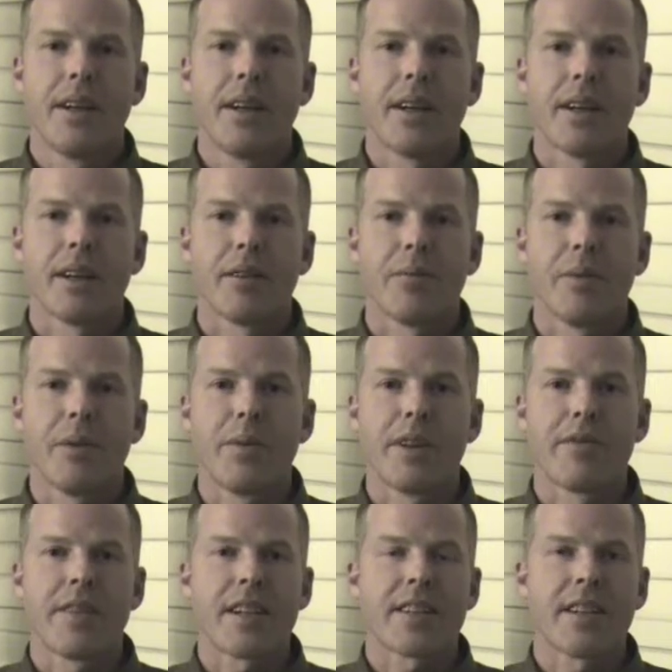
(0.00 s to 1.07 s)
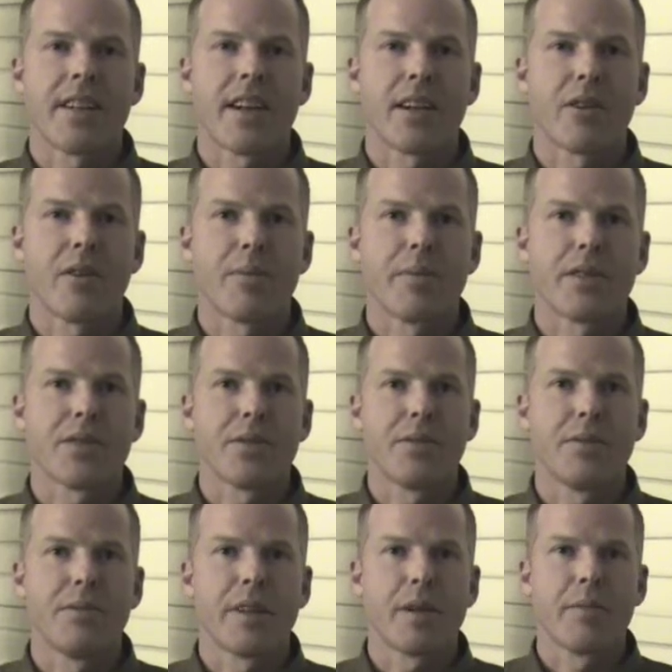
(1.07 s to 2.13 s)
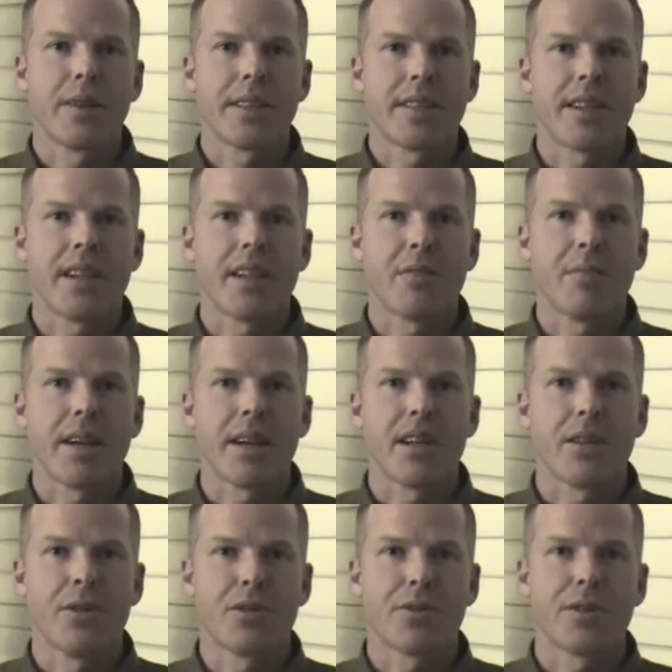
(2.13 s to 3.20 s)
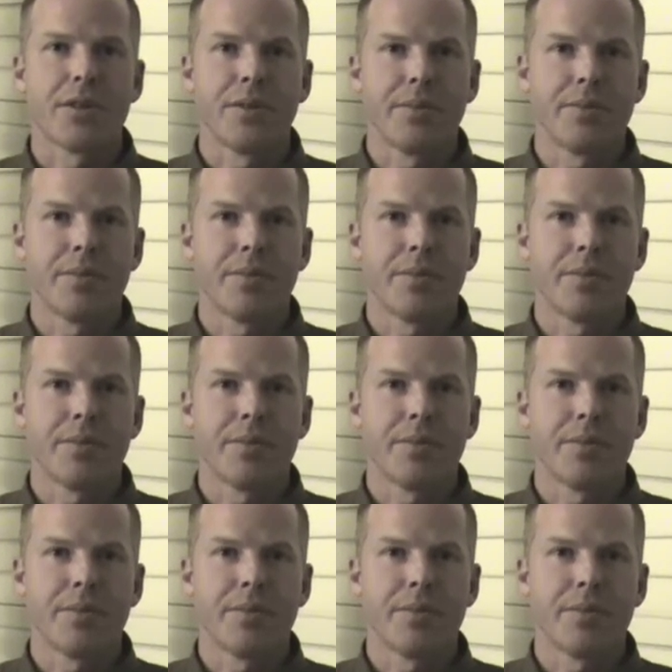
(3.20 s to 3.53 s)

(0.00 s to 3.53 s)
Uh, we would invest in that equipment to rehabilitate it and make it useful.